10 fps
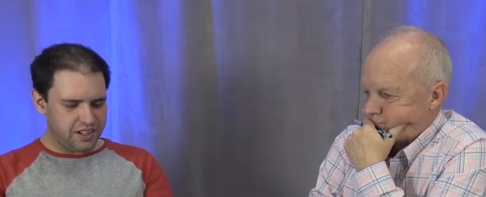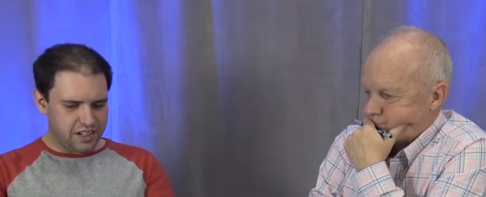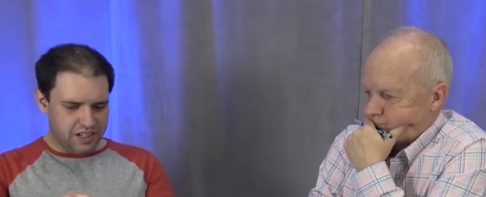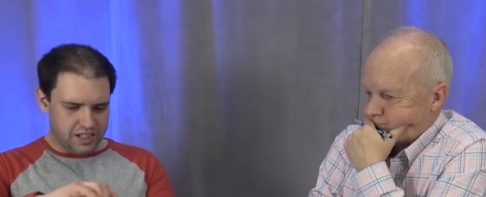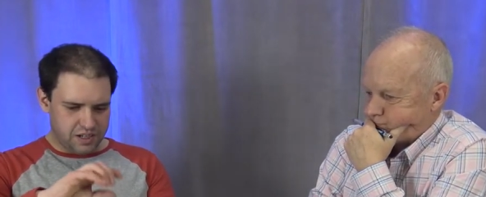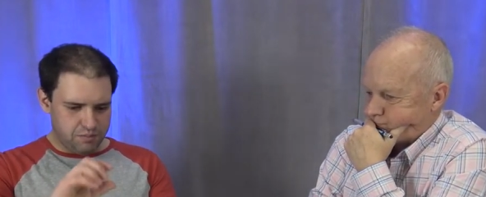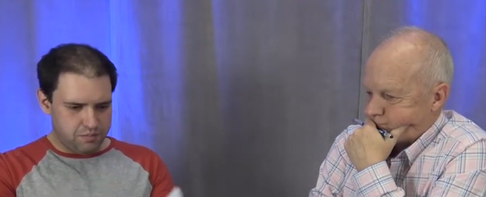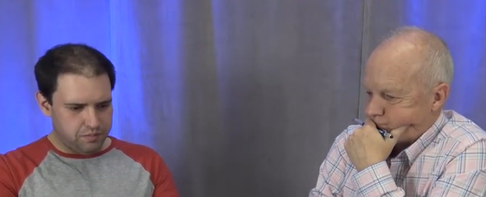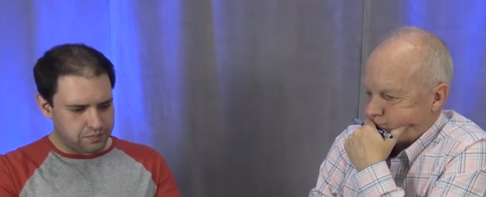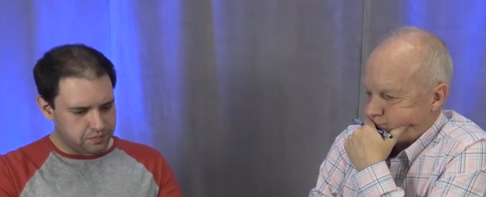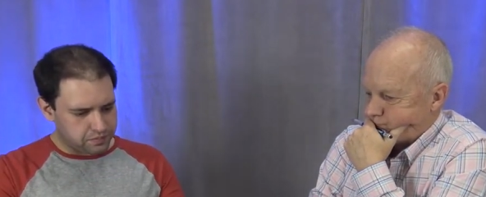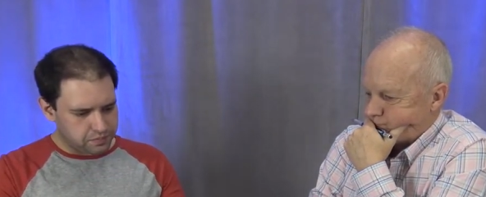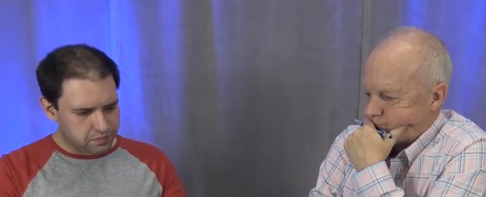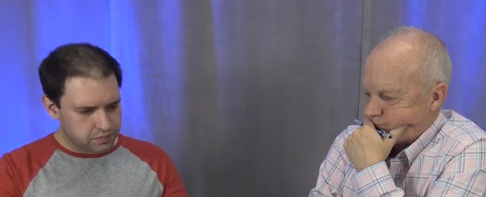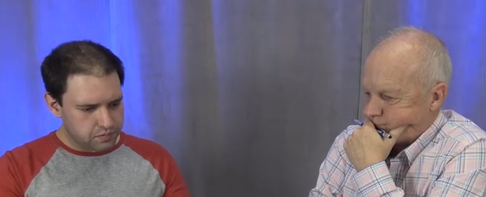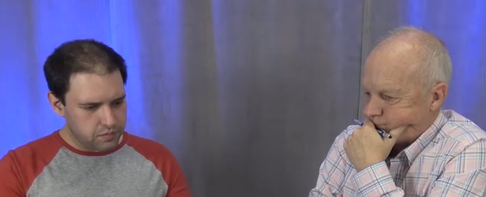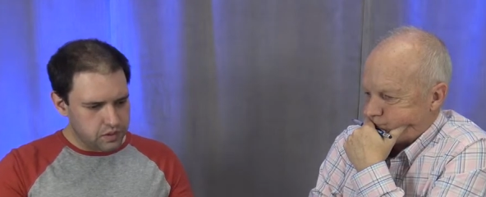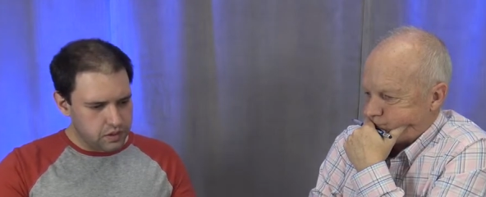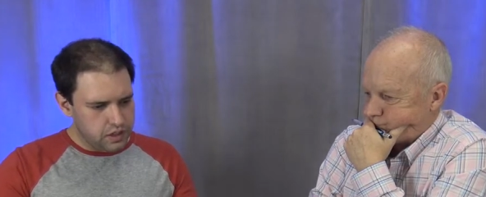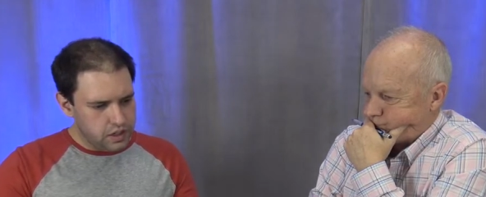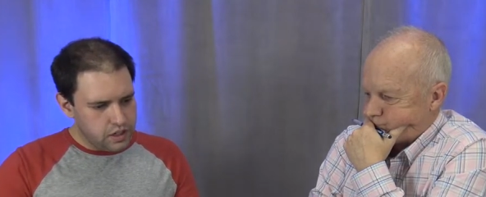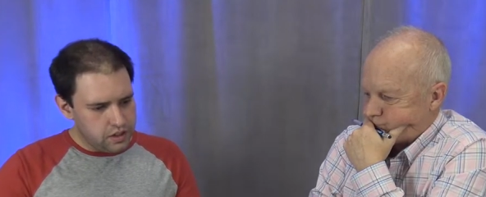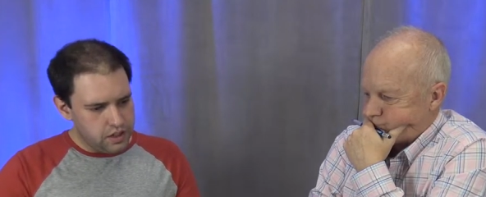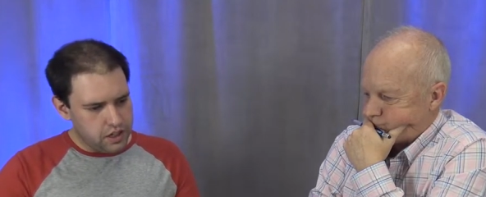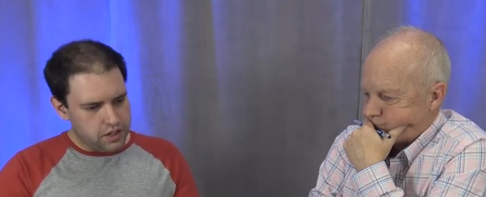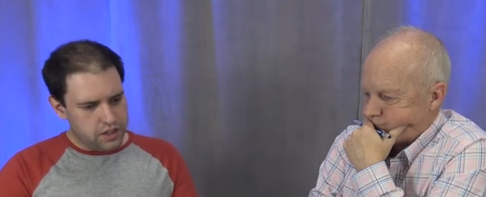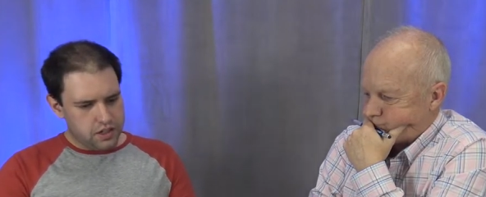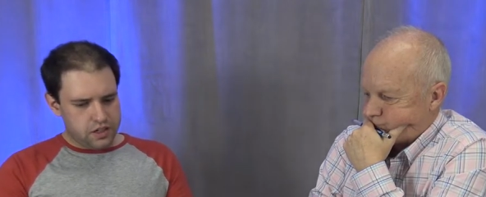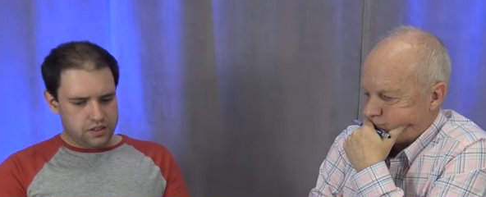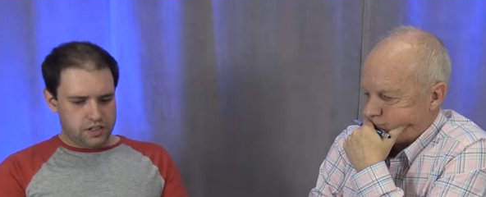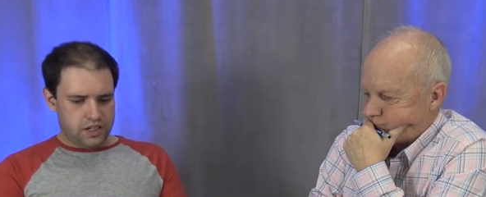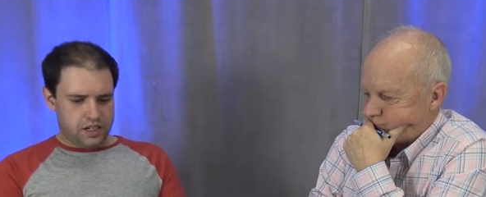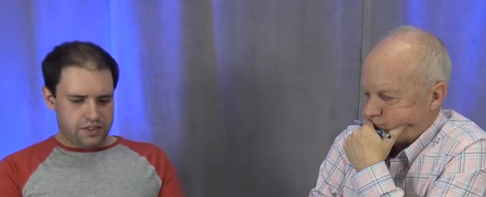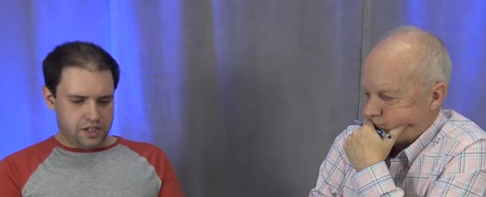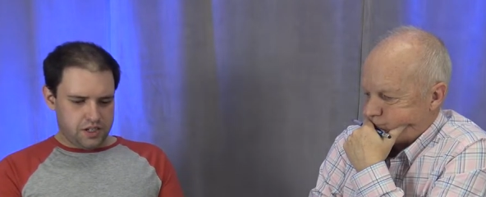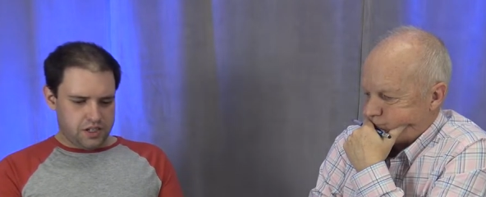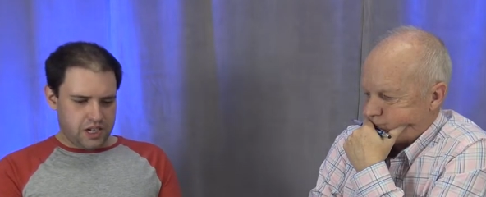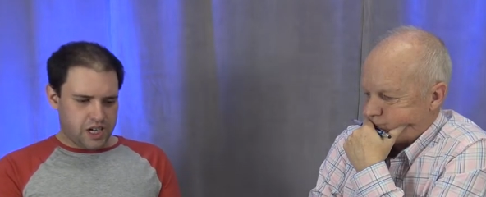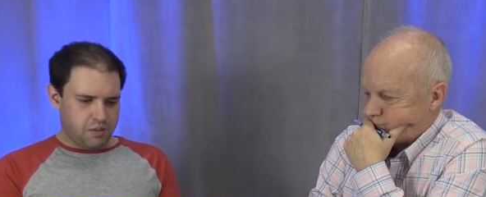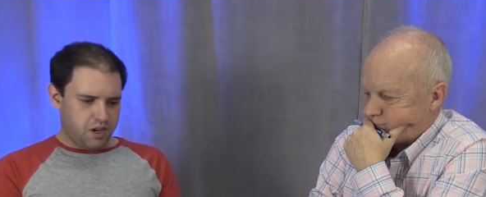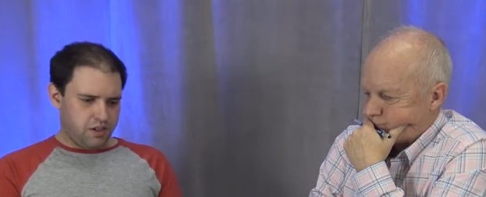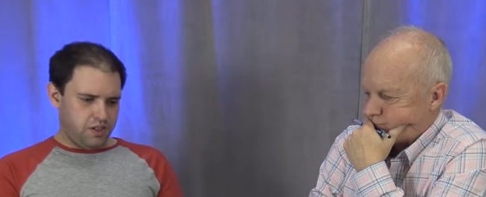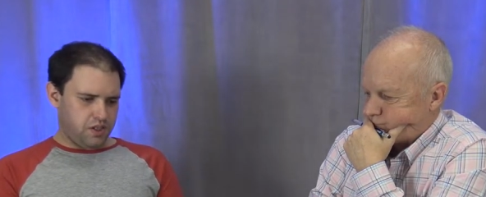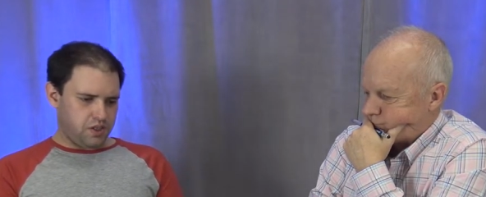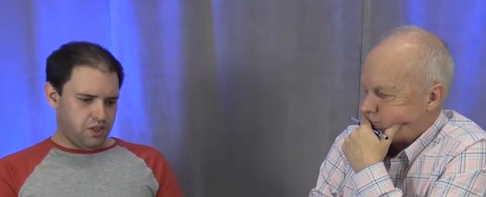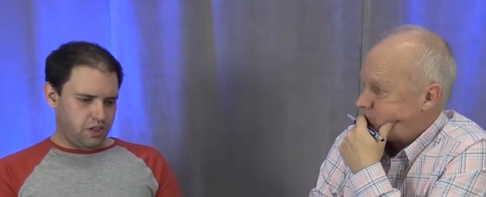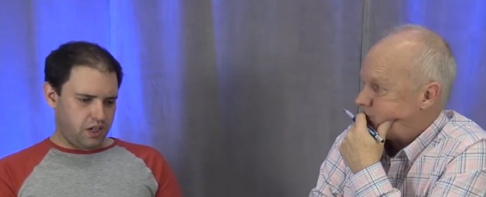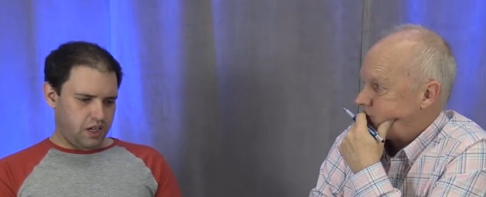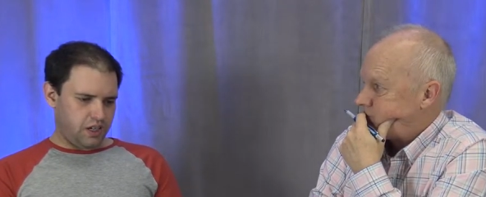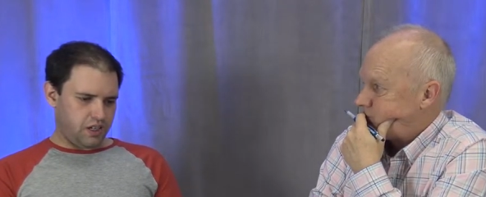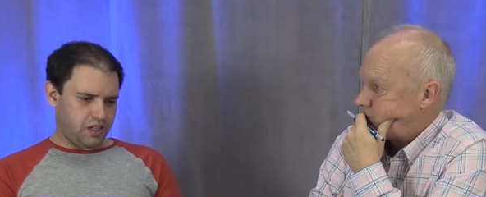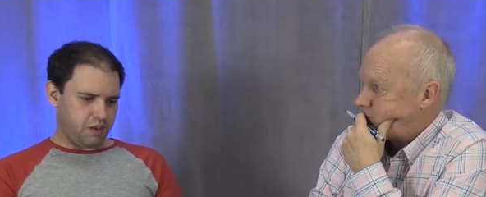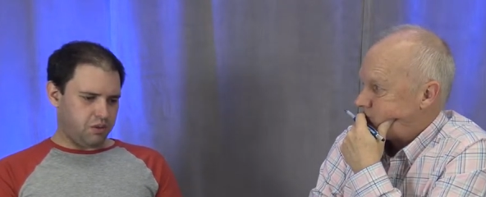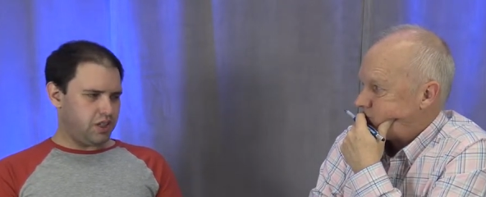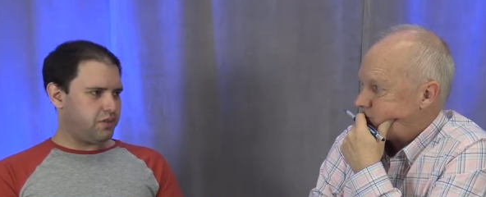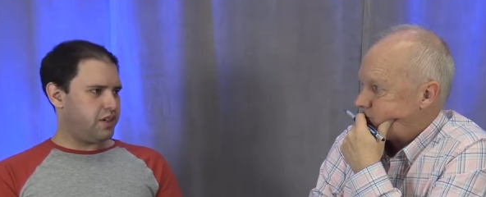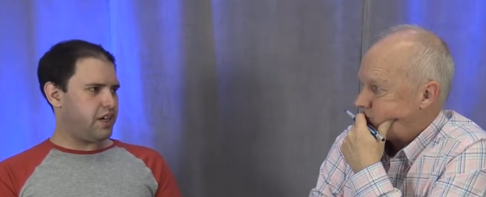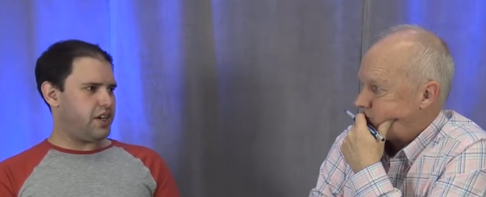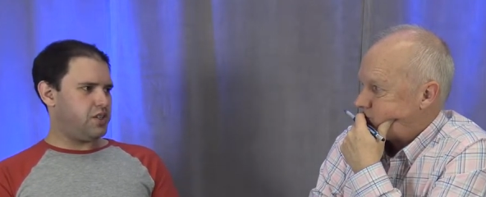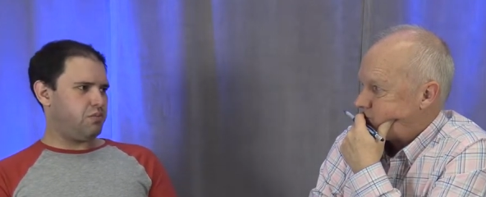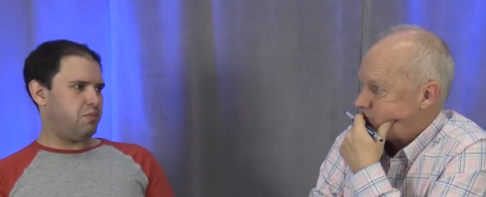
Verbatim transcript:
Speaker 1: Um, the other uh, thing to talk about is uh, a couple different kinds of